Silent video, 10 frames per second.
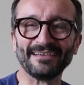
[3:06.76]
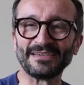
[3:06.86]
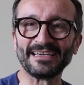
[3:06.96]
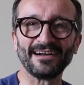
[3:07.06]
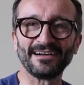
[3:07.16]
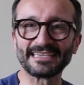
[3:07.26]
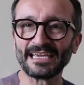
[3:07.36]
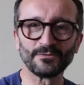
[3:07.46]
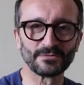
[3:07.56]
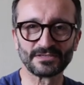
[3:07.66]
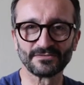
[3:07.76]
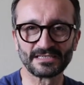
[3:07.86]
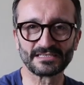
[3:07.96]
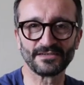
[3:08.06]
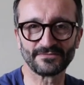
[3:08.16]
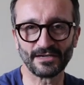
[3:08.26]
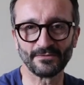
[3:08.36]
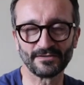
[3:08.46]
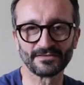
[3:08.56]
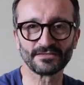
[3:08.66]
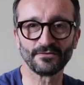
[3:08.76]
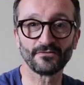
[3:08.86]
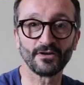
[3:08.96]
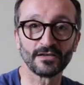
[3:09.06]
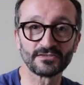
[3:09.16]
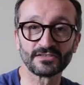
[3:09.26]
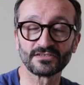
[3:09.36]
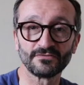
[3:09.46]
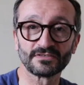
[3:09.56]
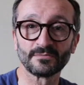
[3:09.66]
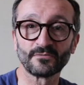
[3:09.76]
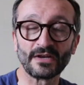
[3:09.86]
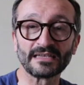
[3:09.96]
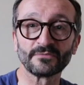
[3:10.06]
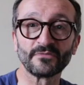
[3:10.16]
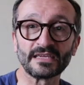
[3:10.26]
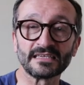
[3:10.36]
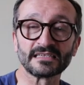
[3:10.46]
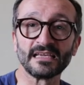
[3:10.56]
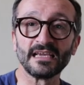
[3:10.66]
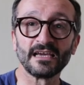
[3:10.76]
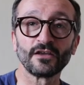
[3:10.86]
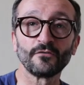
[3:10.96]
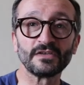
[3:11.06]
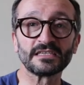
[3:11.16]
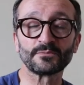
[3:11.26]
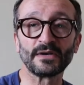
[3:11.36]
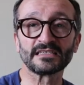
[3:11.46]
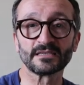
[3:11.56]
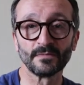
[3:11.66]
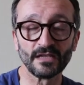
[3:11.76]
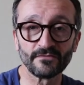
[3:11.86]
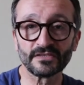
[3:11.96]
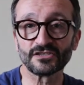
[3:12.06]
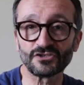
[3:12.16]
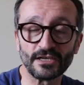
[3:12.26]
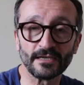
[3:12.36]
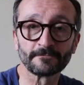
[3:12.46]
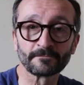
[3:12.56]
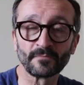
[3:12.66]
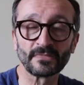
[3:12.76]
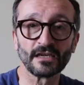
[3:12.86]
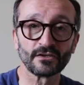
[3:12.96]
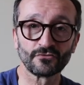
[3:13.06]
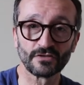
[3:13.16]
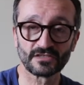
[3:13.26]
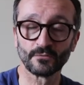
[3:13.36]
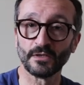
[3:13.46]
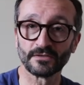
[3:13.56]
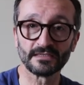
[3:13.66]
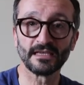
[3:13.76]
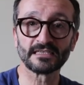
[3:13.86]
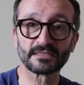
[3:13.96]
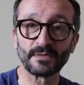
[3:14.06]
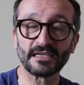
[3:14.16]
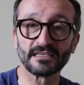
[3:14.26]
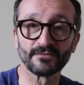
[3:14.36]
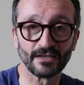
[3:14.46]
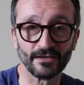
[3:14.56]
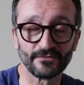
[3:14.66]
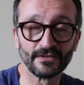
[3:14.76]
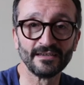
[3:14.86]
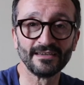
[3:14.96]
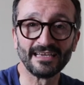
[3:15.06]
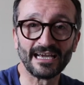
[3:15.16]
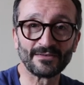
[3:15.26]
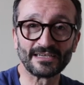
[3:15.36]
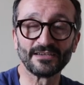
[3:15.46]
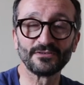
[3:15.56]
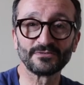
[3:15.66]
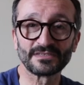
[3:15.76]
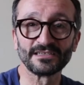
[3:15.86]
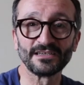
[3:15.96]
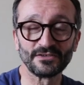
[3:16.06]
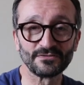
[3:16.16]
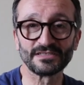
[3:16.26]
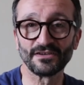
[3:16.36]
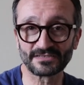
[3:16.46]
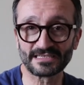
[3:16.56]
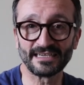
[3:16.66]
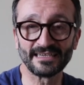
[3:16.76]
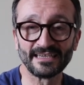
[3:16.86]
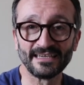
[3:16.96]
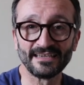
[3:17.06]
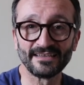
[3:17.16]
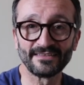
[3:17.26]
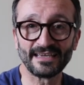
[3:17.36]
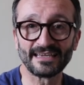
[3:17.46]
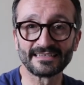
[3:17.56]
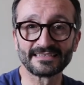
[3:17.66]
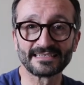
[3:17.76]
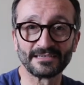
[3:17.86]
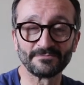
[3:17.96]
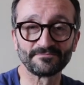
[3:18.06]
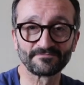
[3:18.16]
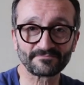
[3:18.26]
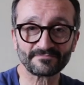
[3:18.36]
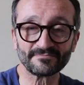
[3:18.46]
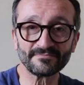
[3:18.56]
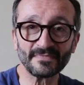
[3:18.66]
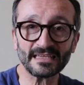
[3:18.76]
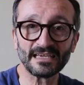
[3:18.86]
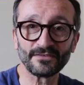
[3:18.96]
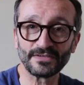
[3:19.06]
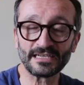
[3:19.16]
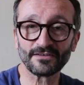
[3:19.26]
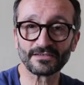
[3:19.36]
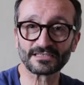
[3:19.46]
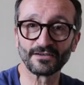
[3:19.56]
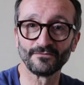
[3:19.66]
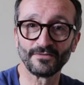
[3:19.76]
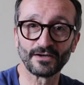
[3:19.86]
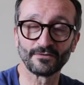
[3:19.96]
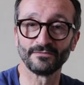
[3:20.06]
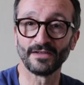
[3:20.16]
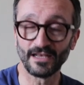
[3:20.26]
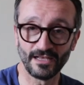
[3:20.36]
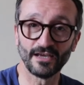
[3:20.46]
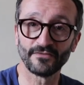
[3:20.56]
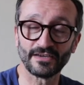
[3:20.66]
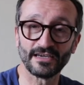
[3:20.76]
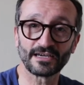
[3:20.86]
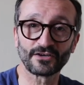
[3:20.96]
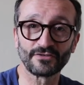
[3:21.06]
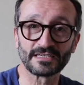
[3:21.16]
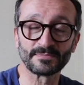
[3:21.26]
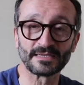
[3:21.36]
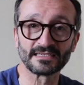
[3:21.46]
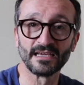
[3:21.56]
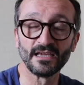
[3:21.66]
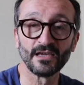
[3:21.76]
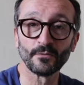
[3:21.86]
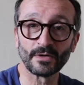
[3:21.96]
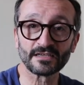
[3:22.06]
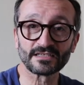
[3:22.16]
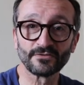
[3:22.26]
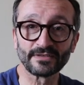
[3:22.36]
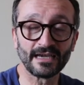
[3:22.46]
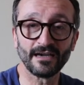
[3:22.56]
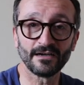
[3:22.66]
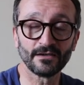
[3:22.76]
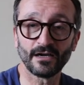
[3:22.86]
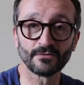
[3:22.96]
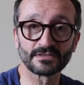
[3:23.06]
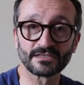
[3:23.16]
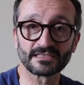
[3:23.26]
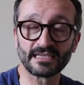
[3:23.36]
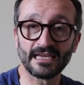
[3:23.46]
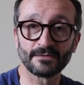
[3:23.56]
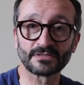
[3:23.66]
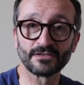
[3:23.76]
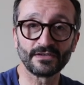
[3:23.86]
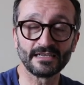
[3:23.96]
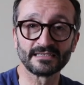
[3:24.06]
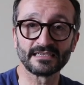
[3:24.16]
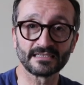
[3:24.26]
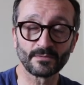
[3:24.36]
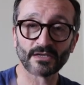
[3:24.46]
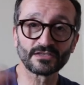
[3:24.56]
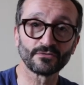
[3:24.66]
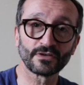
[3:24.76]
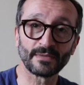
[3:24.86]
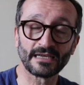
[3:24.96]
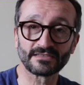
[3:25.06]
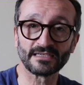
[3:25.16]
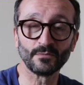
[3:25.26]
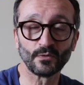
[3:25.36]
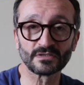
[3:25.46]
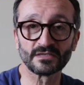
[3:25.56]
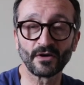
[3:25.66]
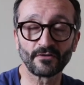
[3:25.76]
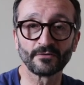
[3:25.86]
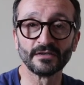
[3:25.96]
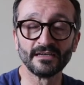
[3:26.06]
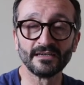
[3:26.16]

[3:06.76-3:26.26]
that I get all sorts of stuff going on, so I thought I'd just do some random things and hopefully spread some love and cheer across the world. And speaking of love, I mean, who's not seen that video that's gone viral of Love at Christmas? When I saw that, I was just absolutely in tears. I might talk about it more tomorrow,